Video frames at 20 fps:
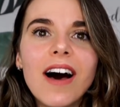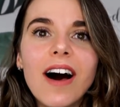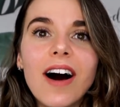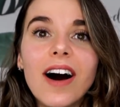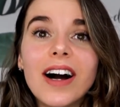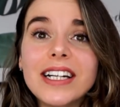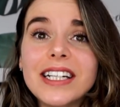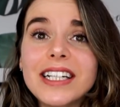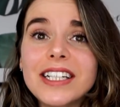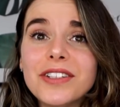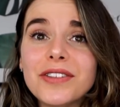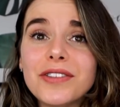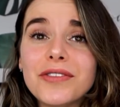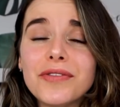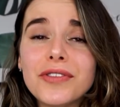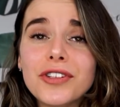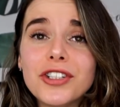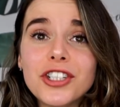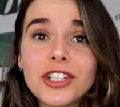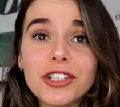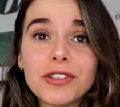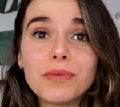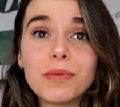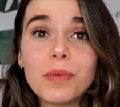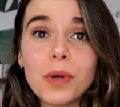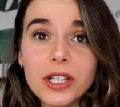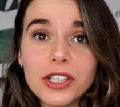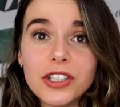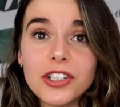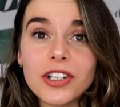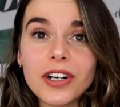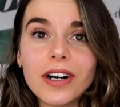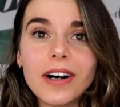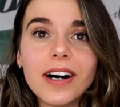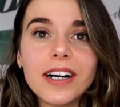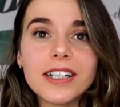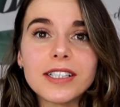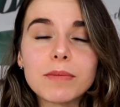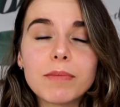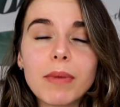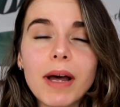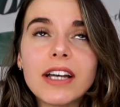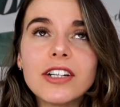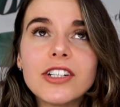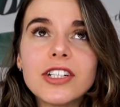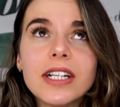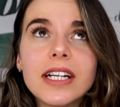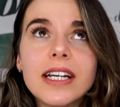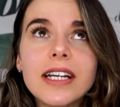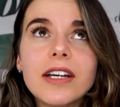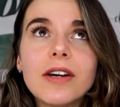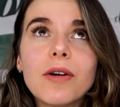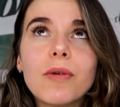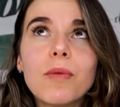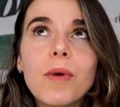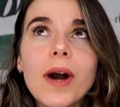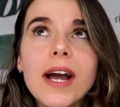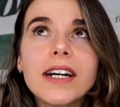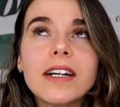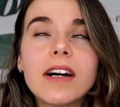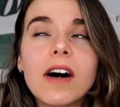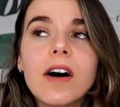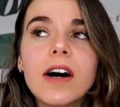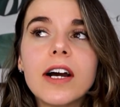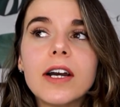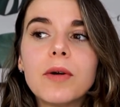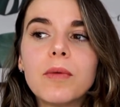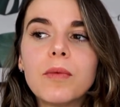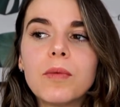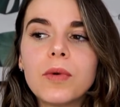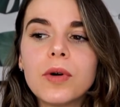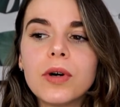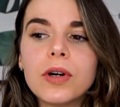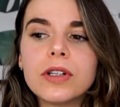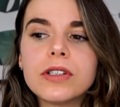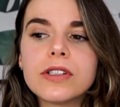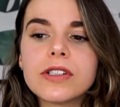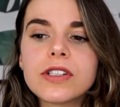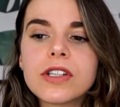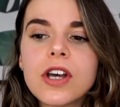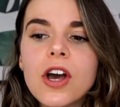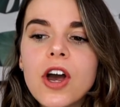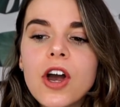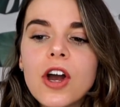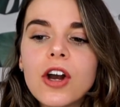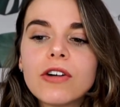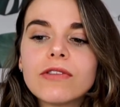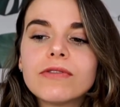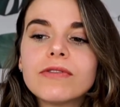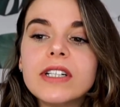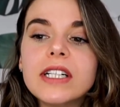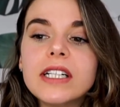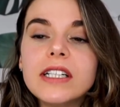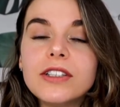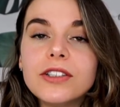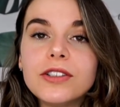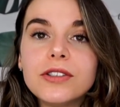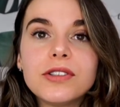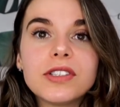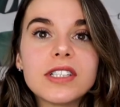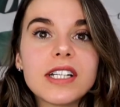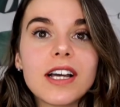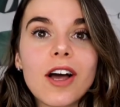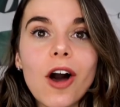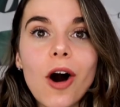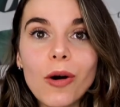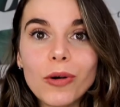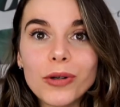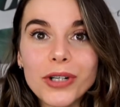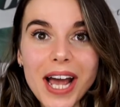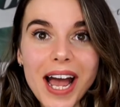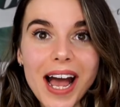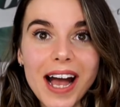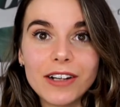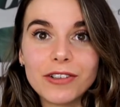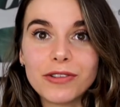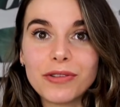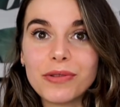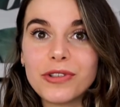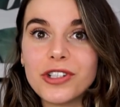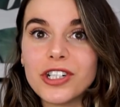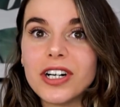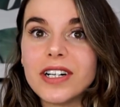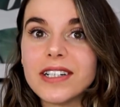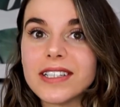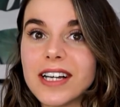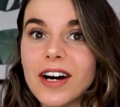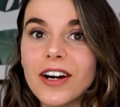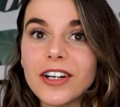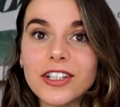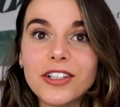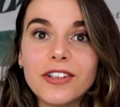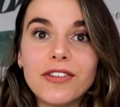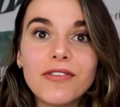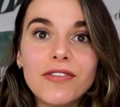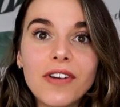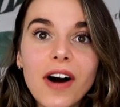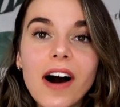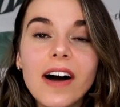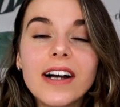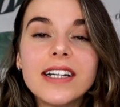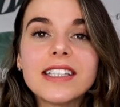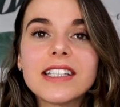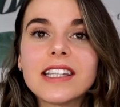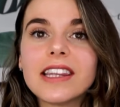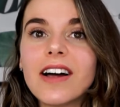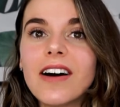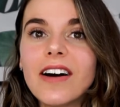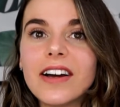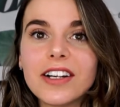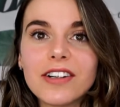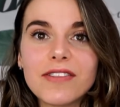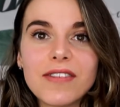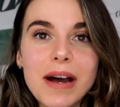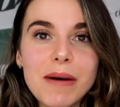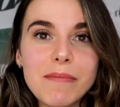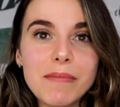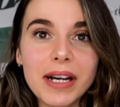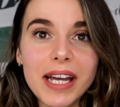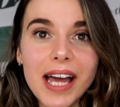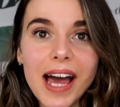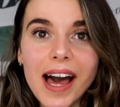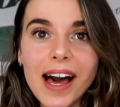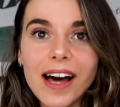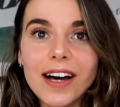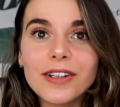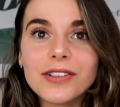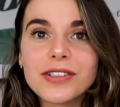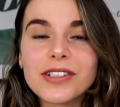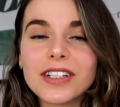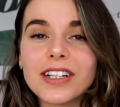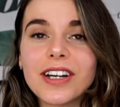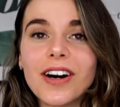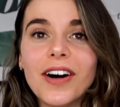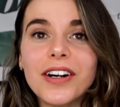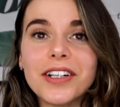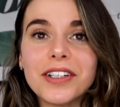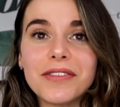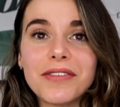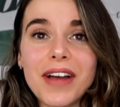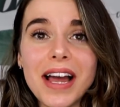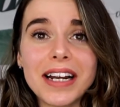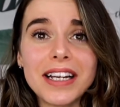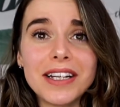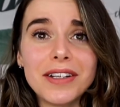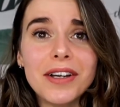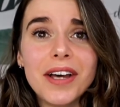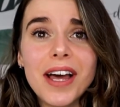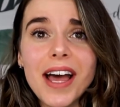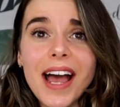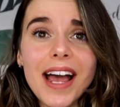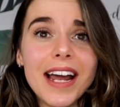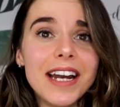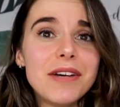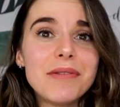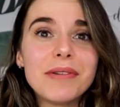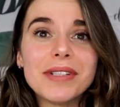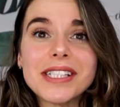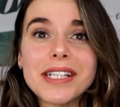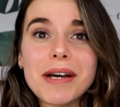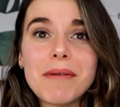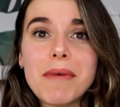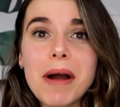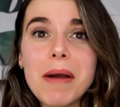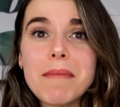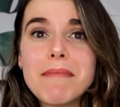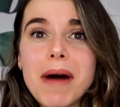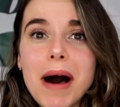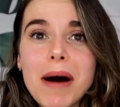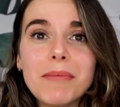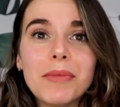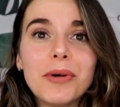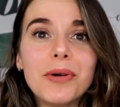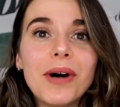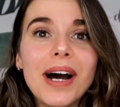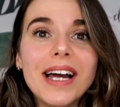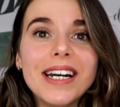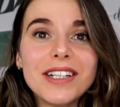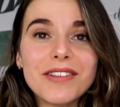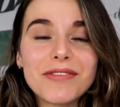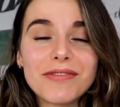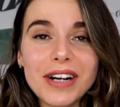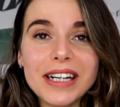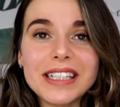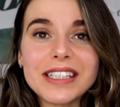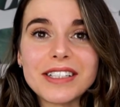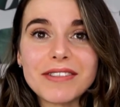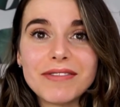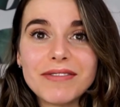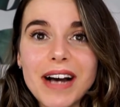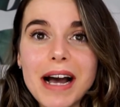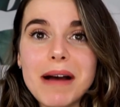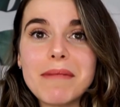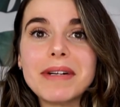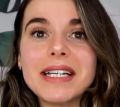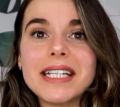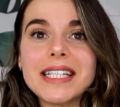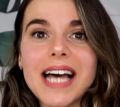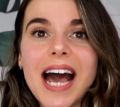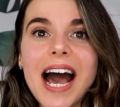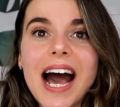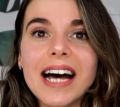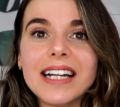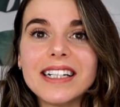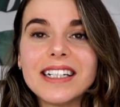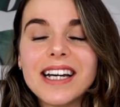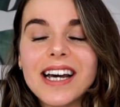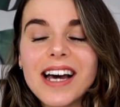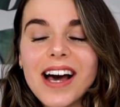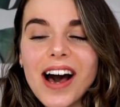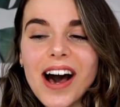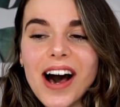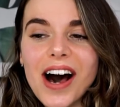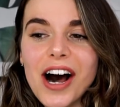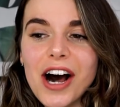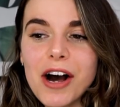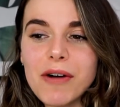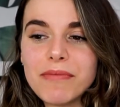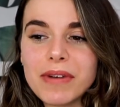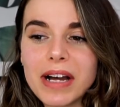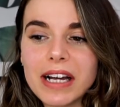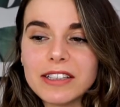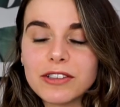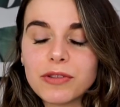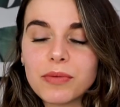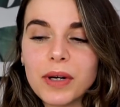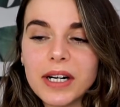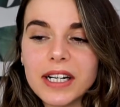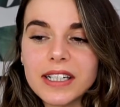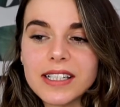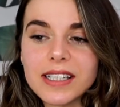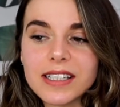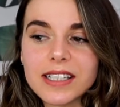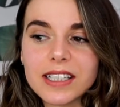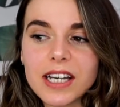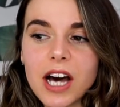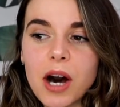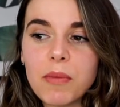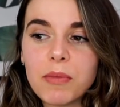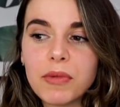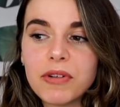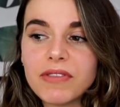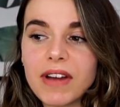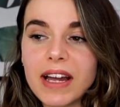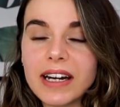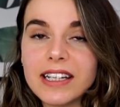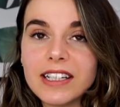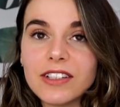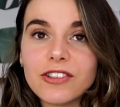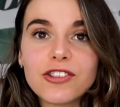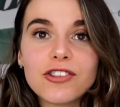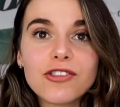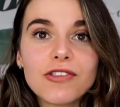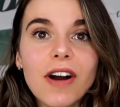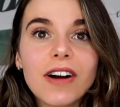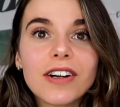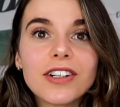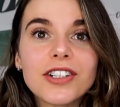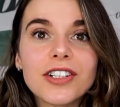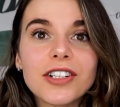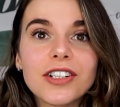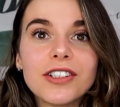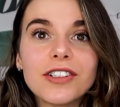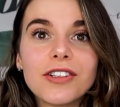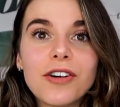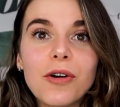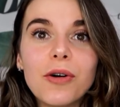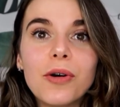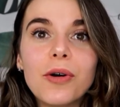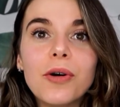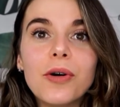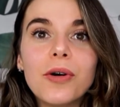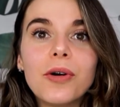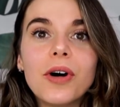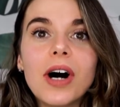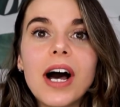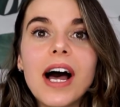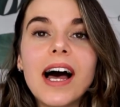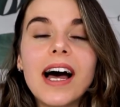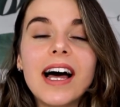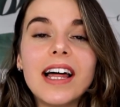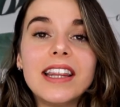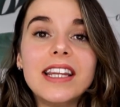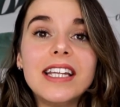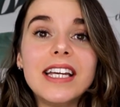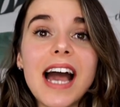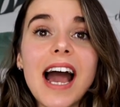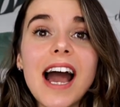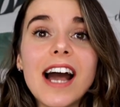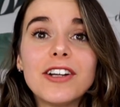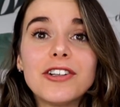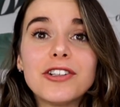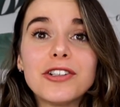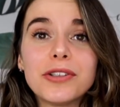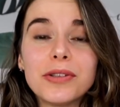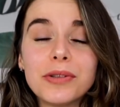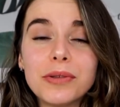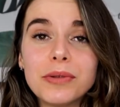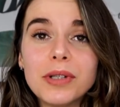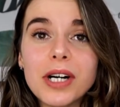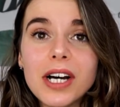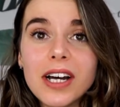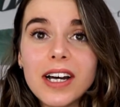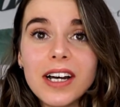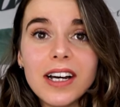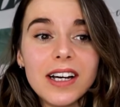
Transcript: I needed for just one jar, especially when I was reusing old candle jars that I could find lying around my house, and kind of any ones that my mum or any friends and families had, and when it doesn't come with any instruction or the actual